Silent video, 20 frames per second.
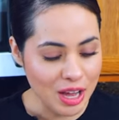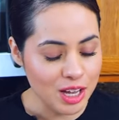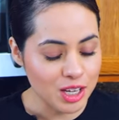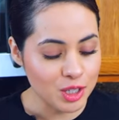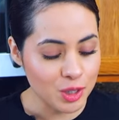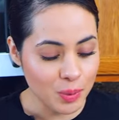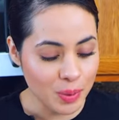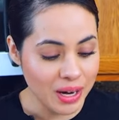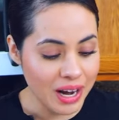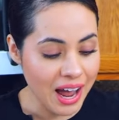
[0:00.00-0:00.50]

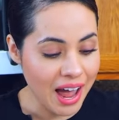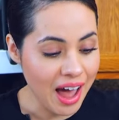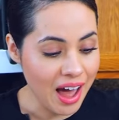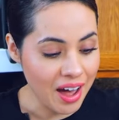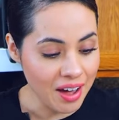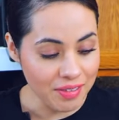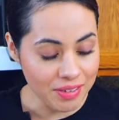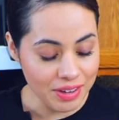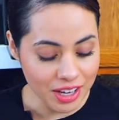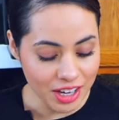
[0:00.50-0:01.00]
So what I
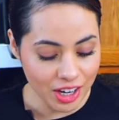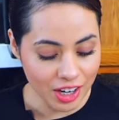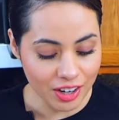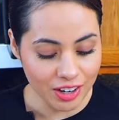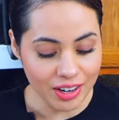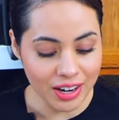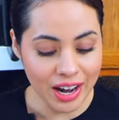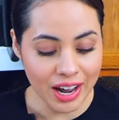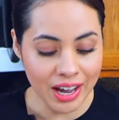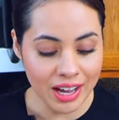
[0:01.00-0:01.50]
have
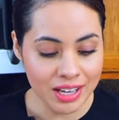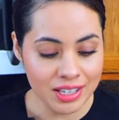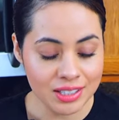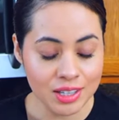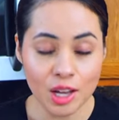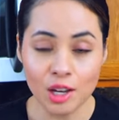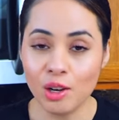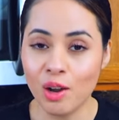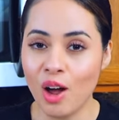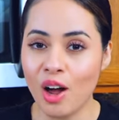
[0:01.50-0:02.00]
here is
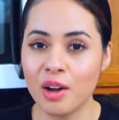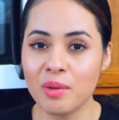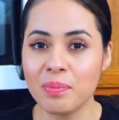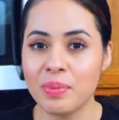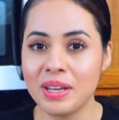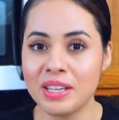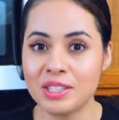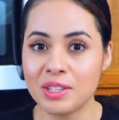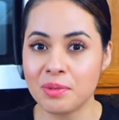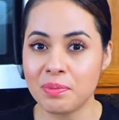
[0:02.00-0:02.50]
a long
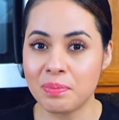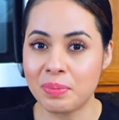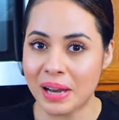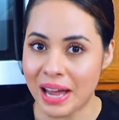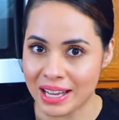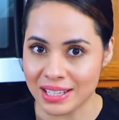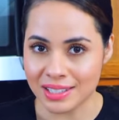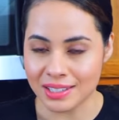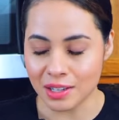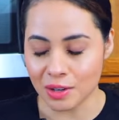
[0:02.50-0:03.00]
piece of
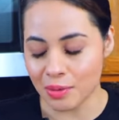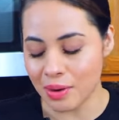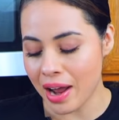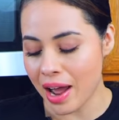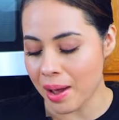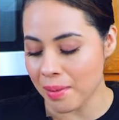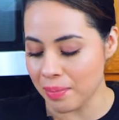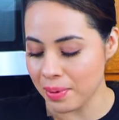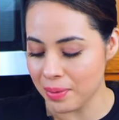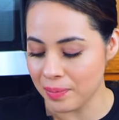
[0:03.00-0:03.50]
plastic
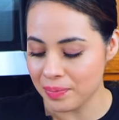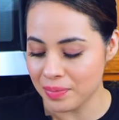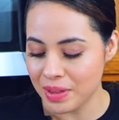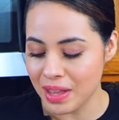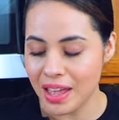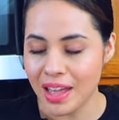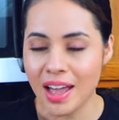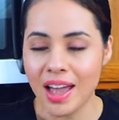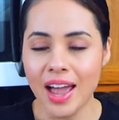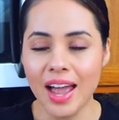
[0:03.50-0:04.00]
wrap
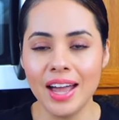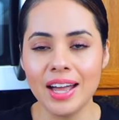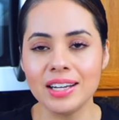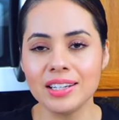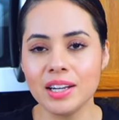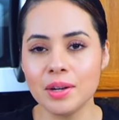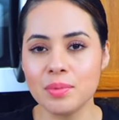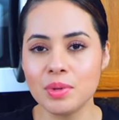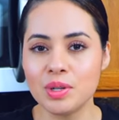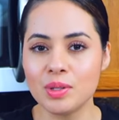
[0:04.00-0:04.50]

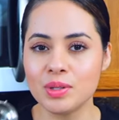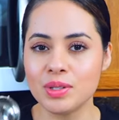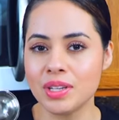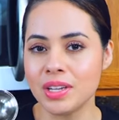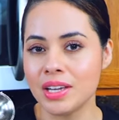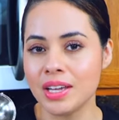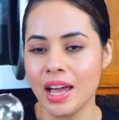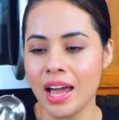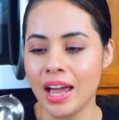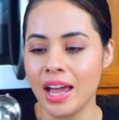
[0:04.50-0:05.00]
and I'm
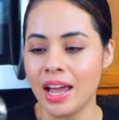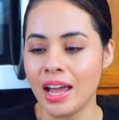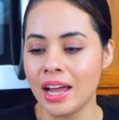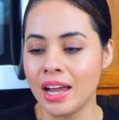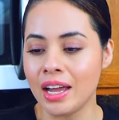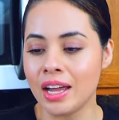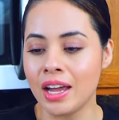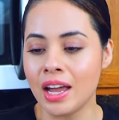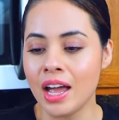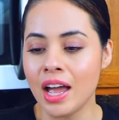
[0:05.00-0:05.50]
using
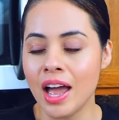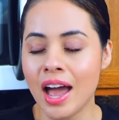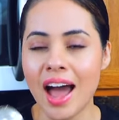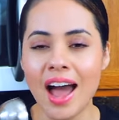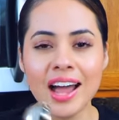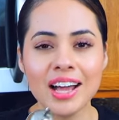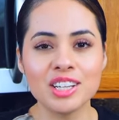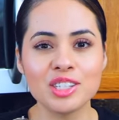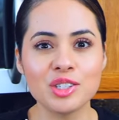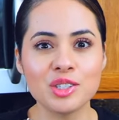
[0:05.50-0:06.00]
a
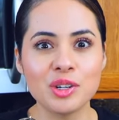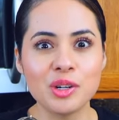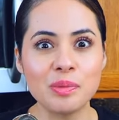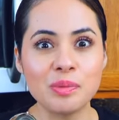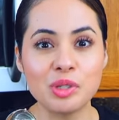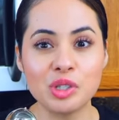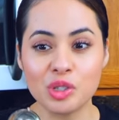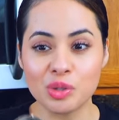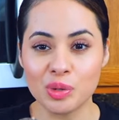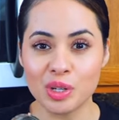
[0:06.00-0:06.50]
ice
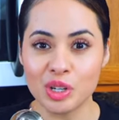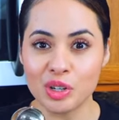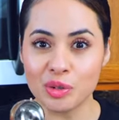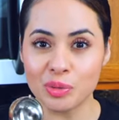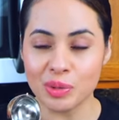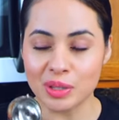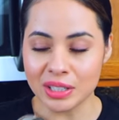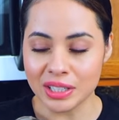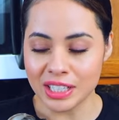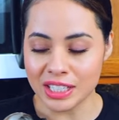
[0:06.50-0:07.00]
cream trigger
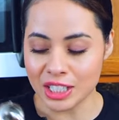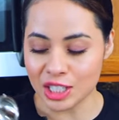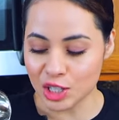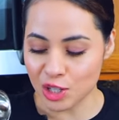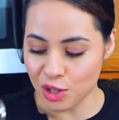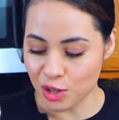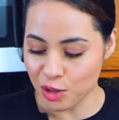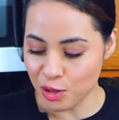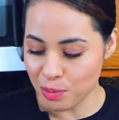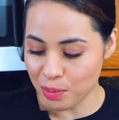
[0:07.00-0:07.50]
release
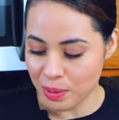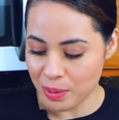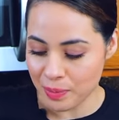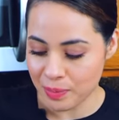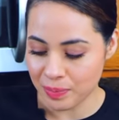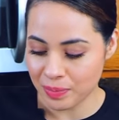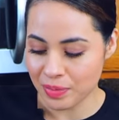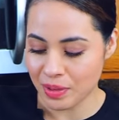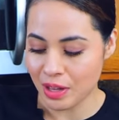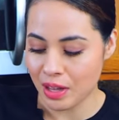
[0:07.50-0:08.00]
scoop.
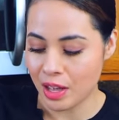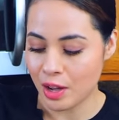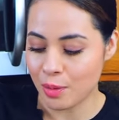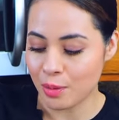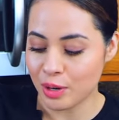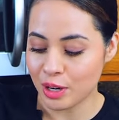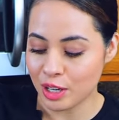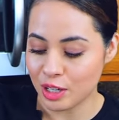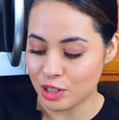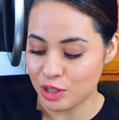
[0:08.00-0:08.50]

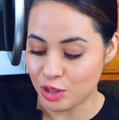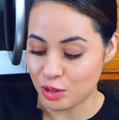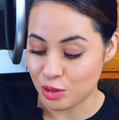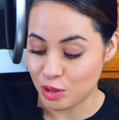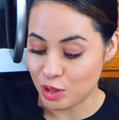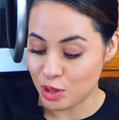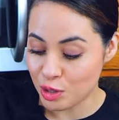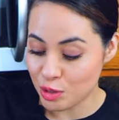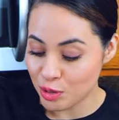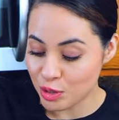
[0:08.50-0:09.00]
We're gonna do
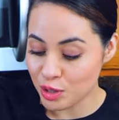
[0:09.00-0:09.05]
two